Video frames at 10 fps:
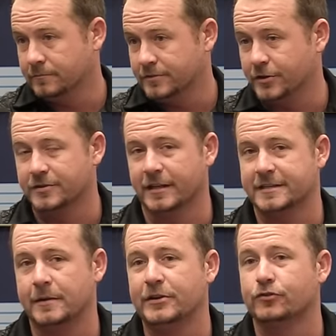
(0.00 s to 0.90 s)
So
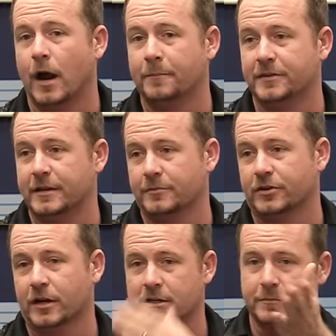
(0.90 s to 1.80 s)
let's say we drop the
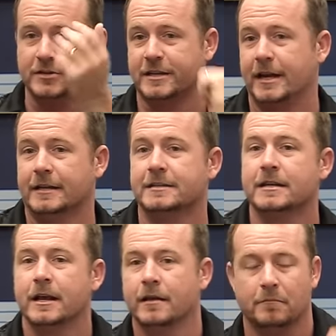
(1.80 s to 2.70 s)
temperature. Customer
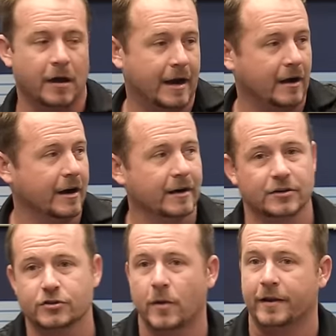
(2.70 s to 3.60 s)
says, my air
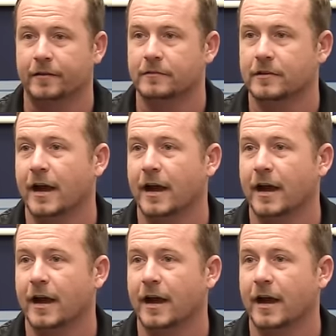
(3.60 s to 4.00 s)
handler's sweating.